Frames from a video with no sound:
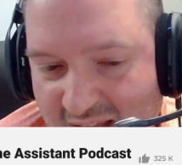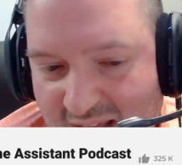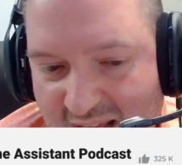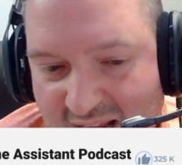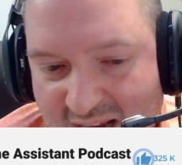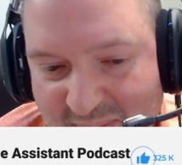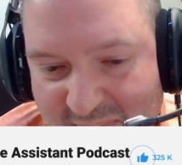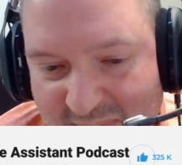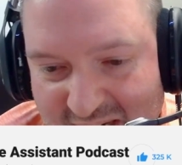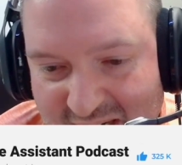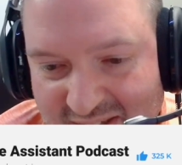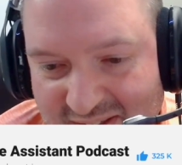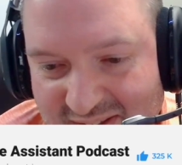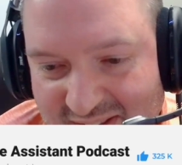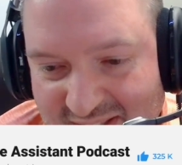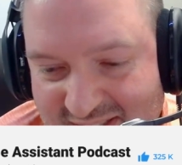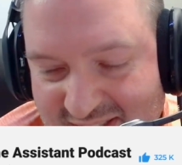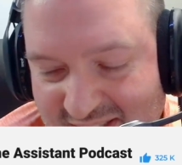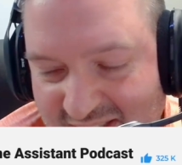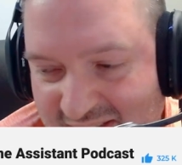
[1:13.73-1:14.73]
hey man,
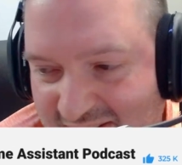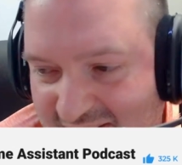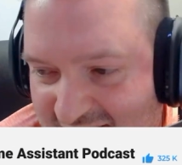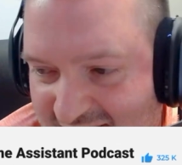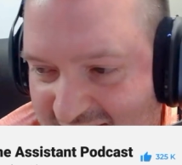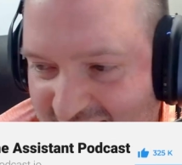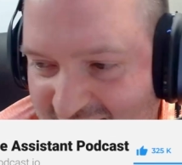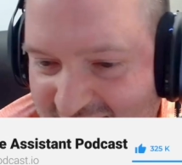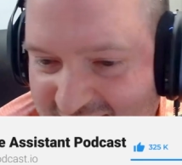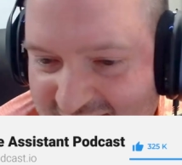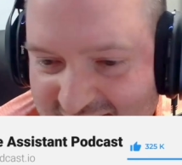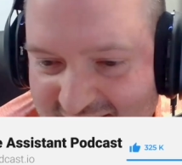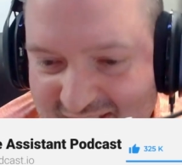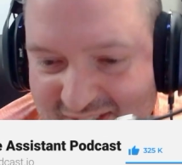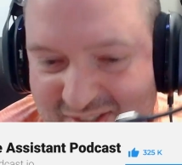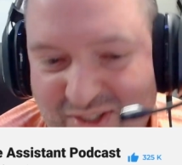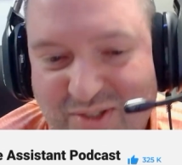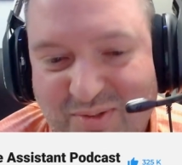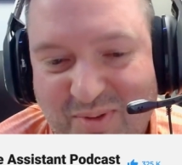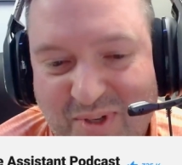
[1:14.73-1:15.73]
listen, this is
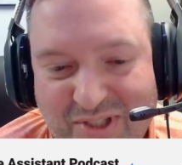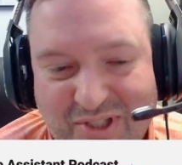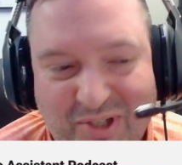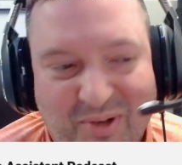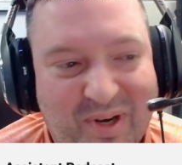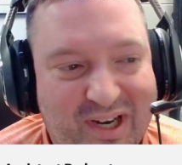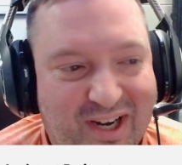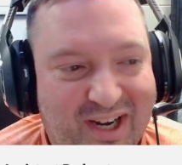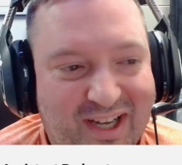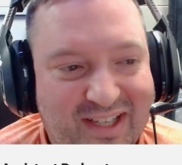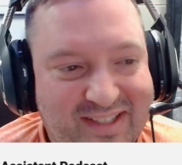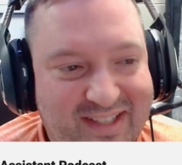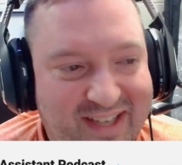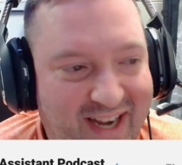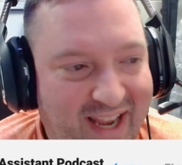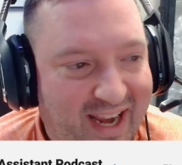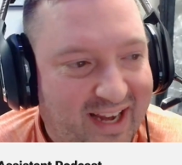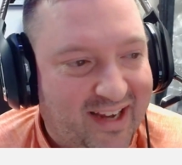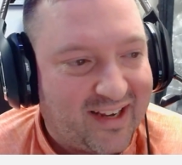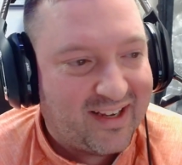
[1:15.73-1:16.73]
this is what's going on
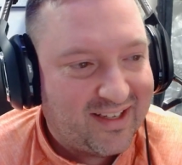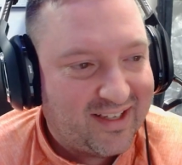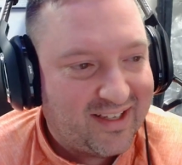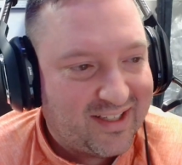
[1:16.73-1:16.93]
today.